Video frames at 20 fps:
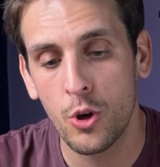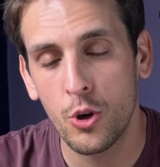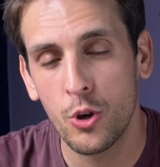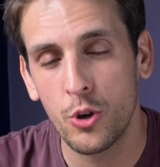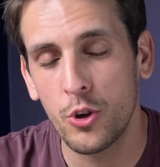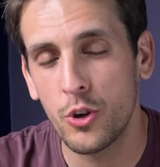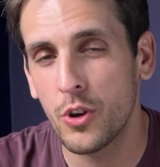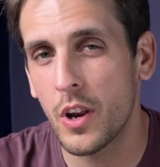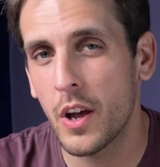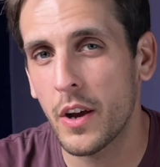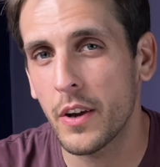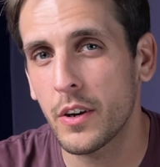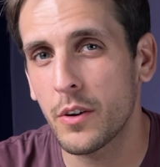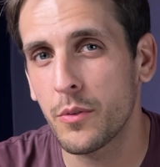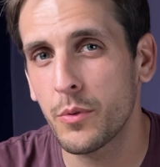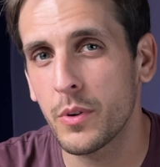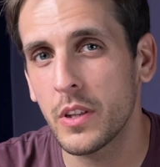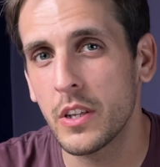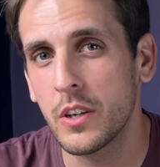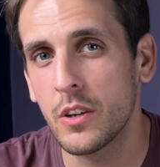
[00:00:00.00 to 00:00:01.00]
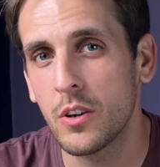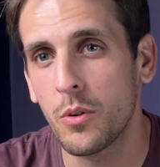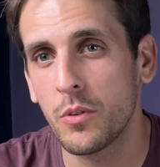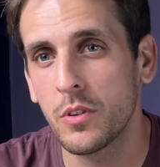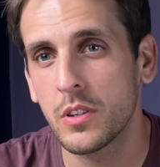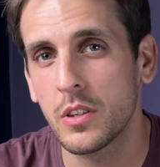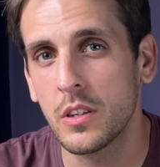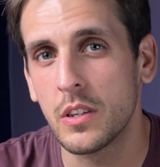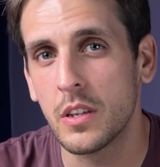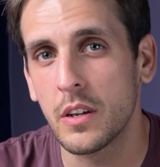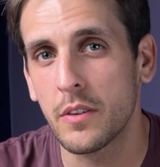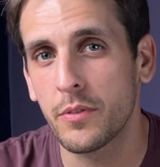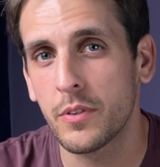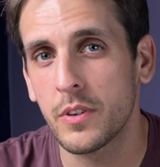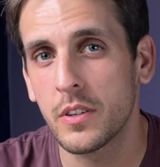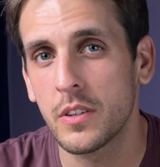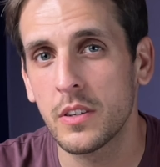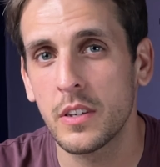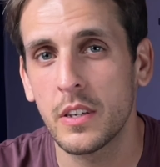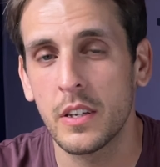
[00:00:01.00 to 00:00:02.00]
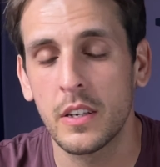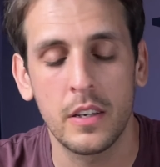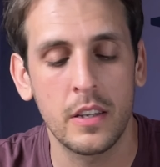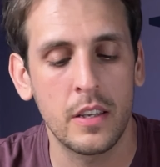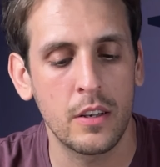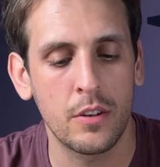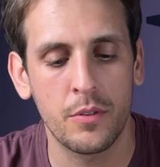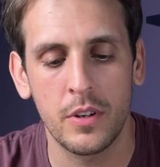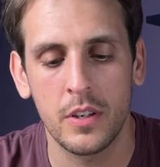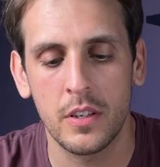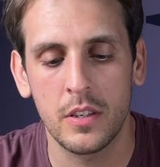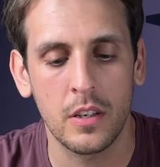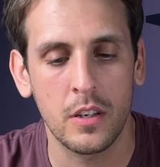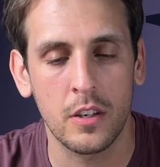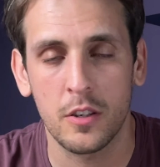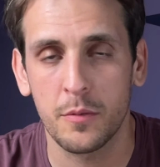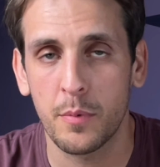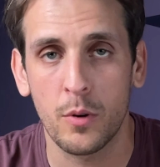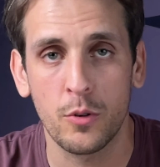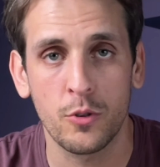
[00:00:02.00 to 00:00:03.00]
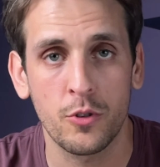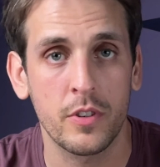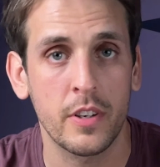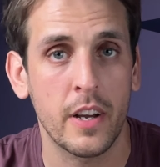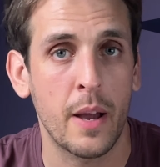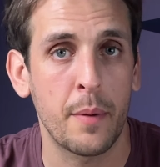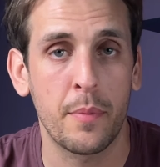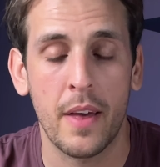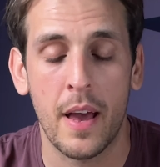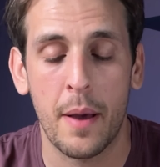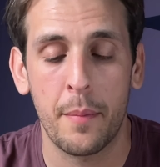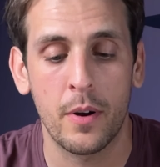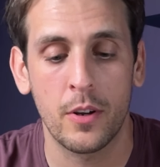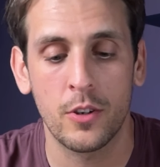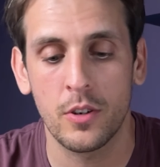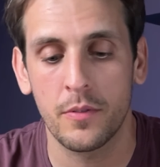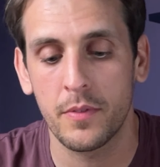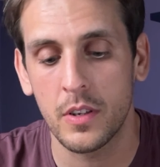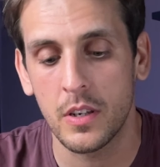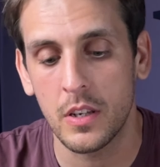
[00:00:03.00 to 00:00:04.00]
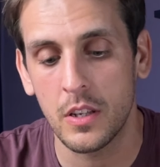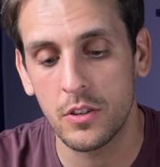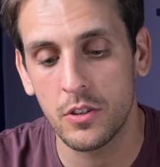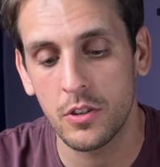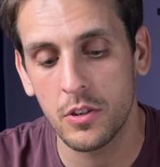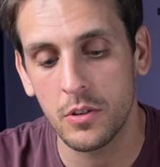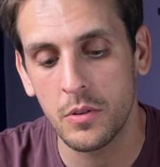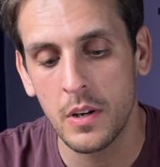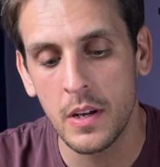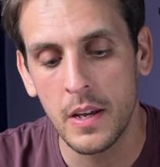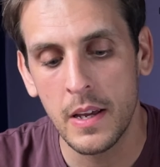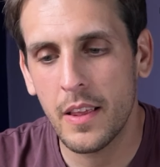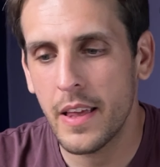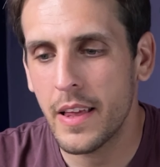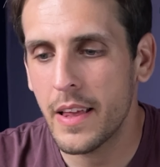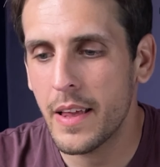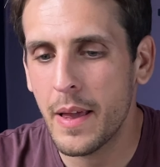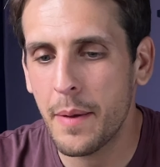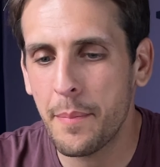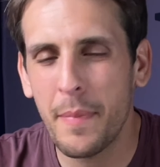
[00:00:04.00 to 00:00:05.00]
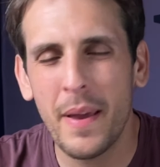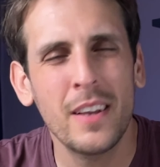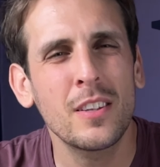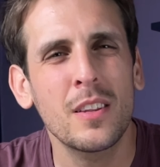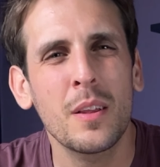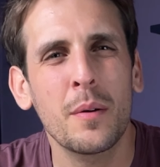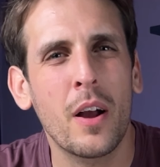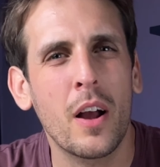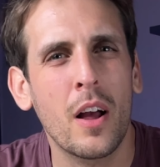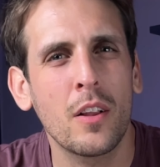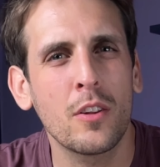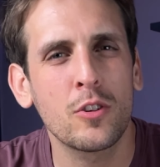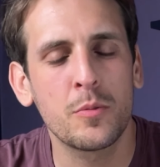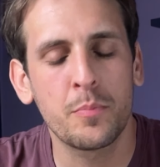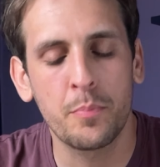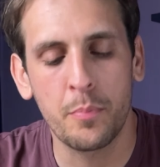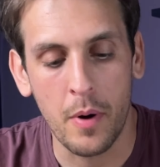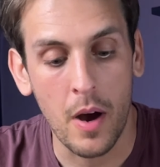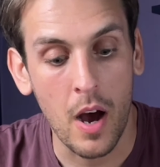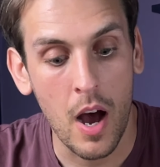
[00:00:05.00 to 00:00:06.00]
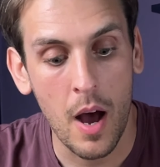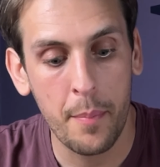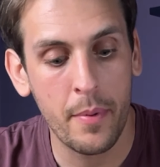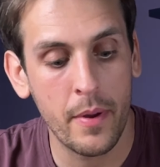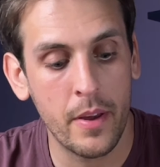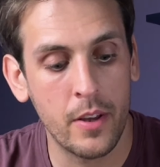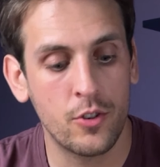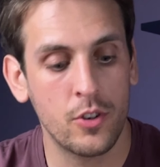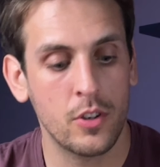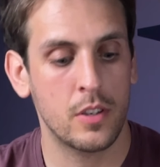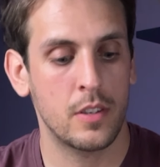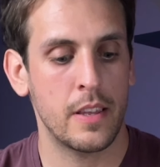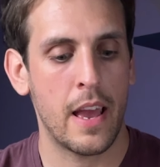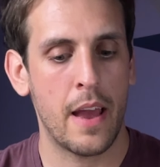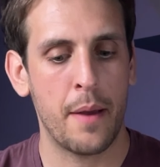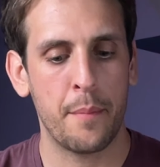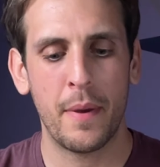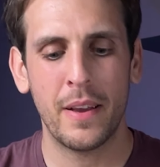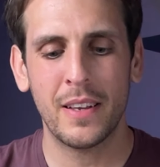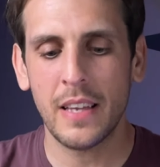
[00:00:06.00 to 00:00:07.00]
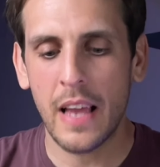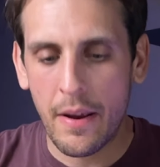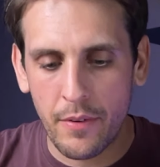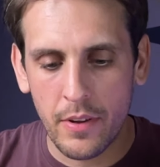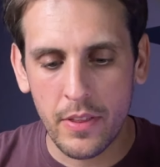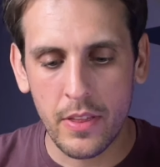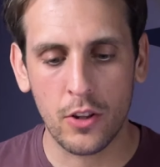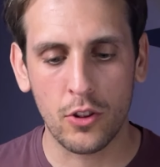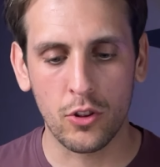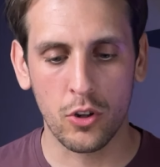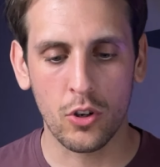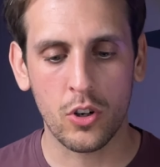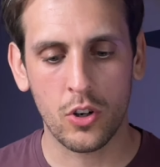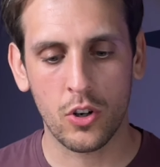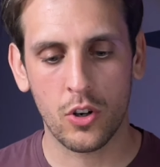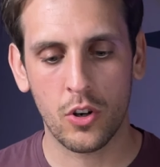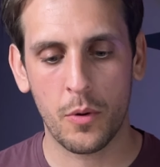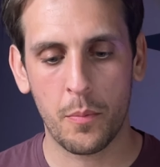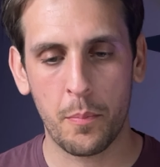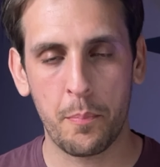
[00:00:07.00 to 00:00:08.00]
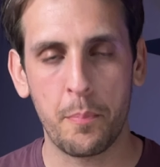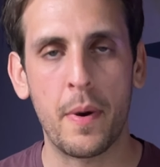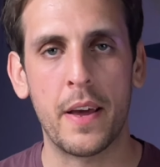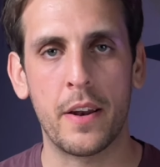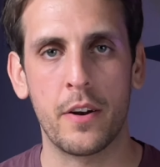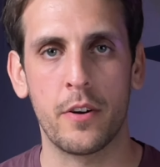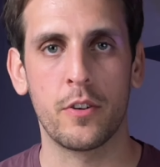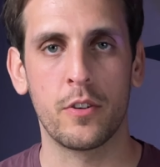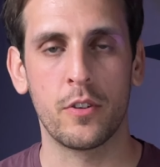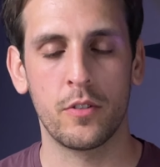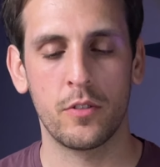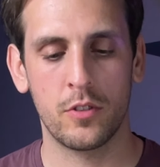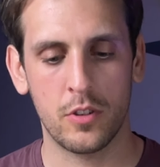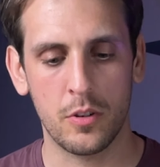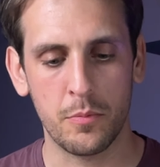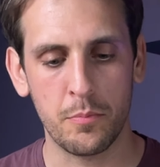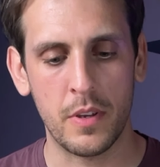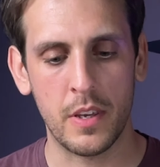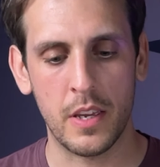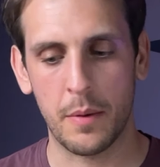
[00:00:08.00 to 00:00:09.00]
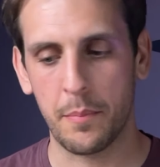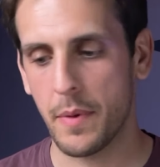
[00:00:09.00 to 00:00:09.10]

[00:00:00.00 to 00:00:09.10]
you're not going to really notice the difference in increasing exposure time that much if you need to. It makes the colors pop. It makes everything look better to me, in